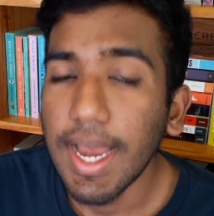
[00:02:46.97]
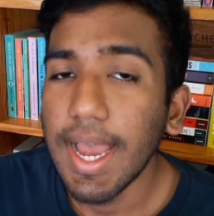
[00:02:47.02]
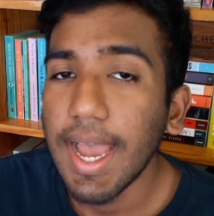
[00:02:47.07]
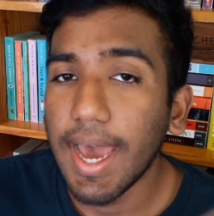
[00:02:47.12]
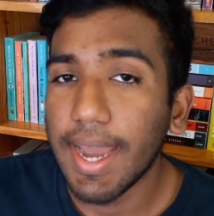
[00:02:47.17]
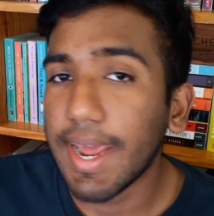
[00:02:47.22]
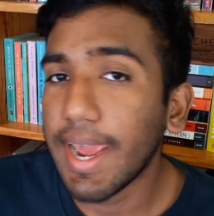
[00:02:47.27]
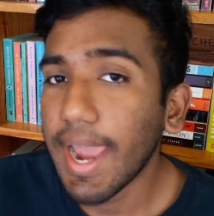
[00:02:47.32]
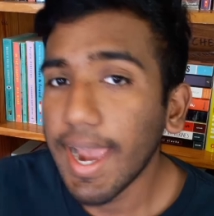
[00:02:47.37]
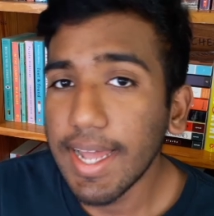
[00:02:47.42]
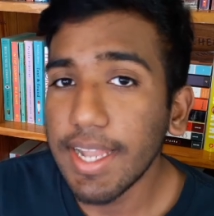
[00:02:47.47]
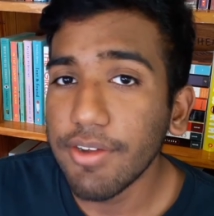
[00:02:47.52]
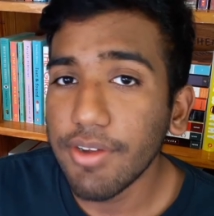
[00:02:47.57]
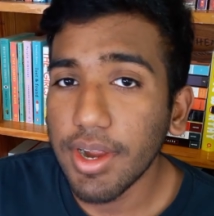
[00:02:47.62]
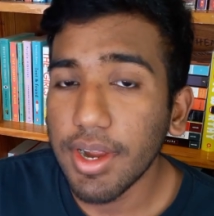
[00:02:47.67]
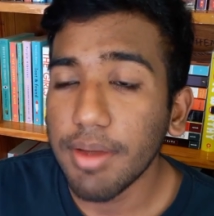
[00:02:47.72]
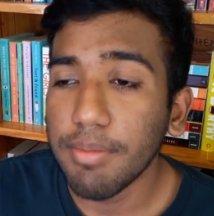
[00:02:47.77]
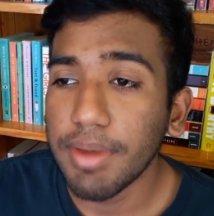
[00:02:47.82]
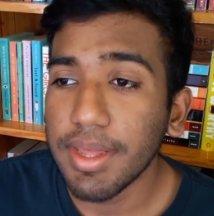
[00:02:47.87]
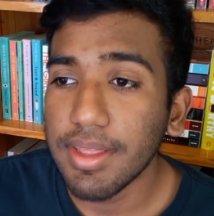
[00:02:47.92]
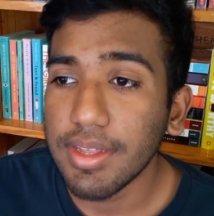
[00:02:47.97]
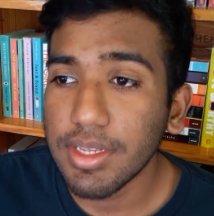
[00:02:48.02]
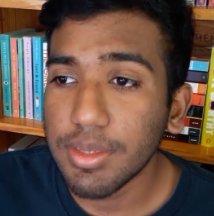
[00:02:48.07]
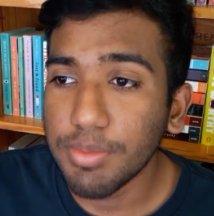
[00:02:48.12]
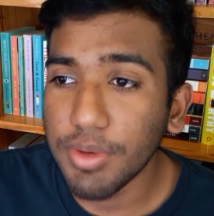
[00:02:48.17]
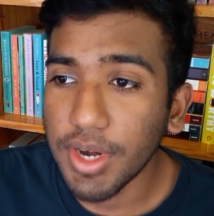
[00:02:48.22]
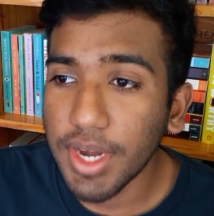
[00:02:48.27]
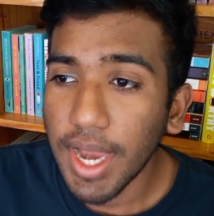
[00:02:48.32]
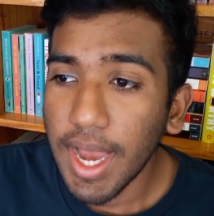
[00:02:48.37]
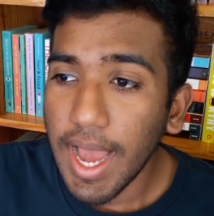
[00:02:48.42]
And I highly recommend this
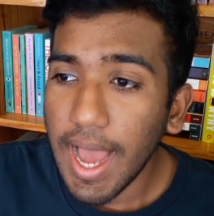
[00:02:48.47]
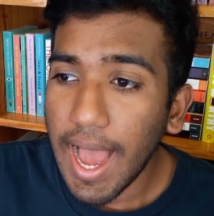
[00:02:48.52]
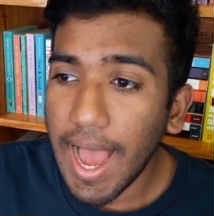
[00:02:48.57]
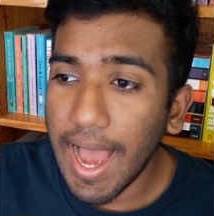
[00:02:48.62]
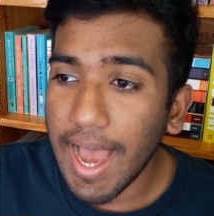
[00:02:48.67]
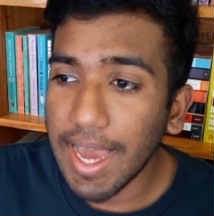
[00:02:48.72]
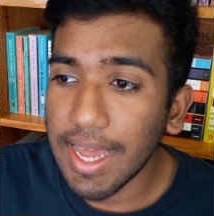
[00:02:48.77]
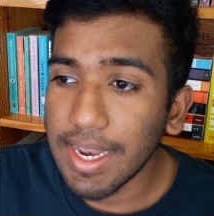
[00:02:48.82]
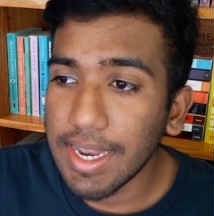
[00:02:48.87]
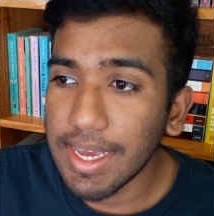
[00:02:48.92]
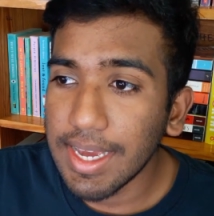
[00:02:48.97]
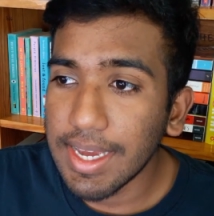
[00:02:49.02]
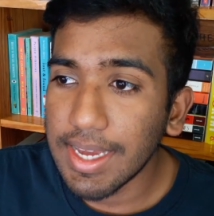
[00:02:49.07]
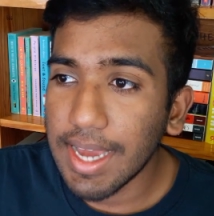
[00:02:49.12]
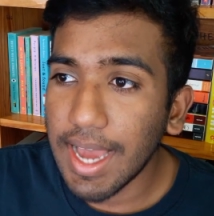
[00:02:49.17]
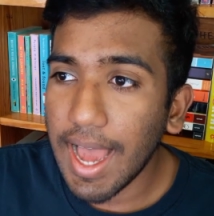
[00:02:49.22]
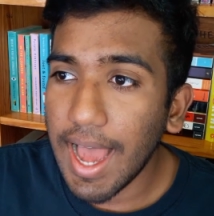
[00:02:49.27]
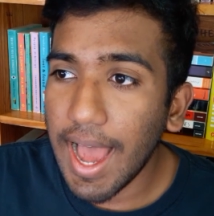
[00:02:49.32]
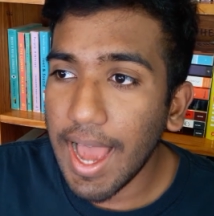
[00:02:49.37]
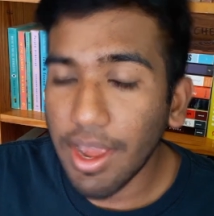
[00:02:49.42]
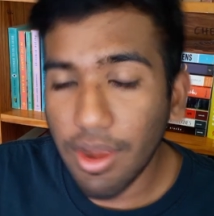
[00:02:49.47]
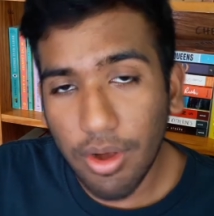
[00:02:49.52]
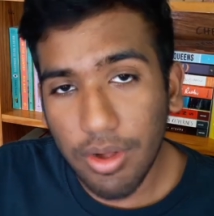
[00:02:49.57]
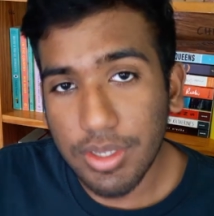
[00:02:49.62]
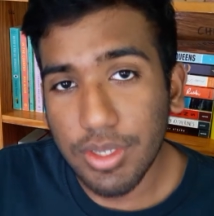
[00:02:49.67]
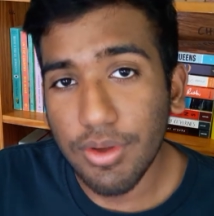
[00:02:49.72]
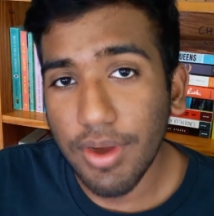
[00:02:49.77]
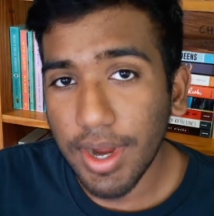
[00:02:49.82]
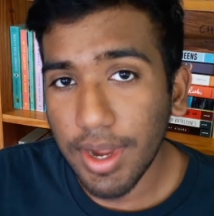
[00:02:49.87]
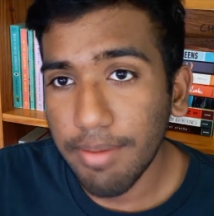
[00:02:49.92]
book. And I
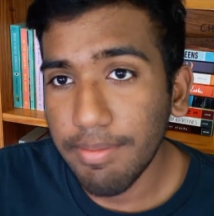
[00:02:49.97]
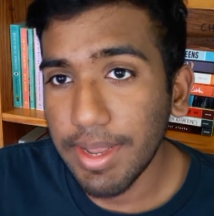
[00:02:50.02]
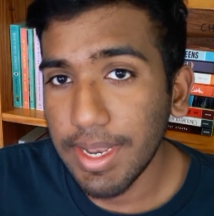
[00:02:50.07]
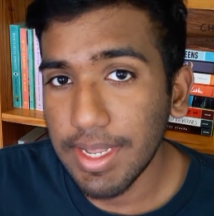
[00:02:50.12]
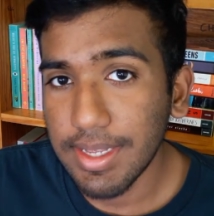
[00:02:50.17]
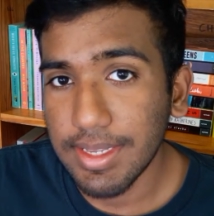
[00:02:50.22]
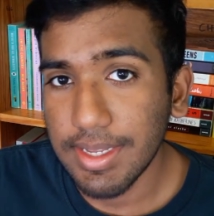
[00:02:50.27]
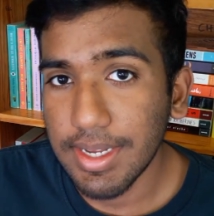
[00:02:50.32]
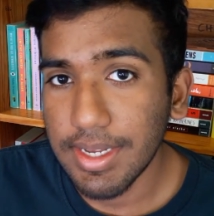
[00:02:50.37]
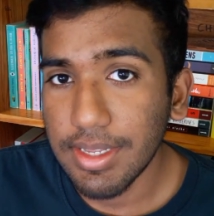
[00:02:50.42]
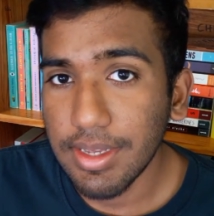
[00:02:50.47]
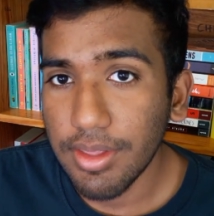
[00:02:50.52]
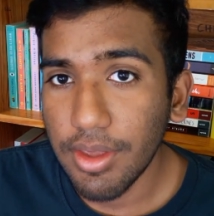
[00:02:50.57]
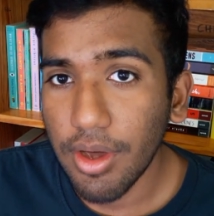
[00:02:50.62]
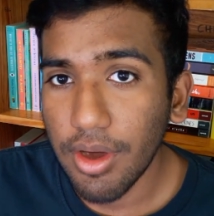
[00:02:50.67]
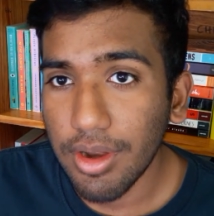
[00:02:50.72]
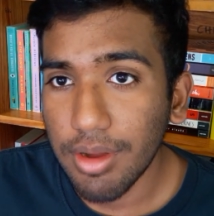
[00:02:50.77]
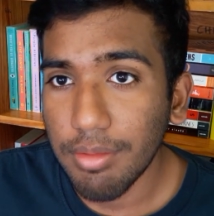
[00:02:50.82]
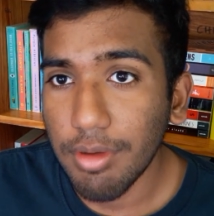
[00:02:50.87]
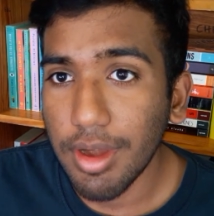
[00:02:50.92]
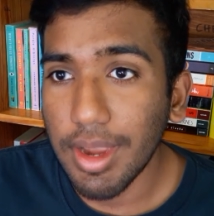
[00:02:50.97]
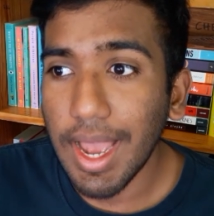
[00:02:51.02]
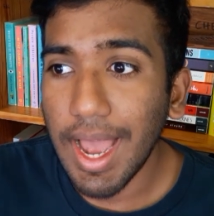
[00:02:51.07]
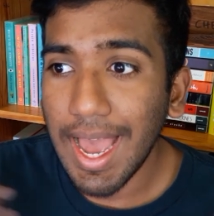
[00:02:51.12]
also recommend listening to the audiobook.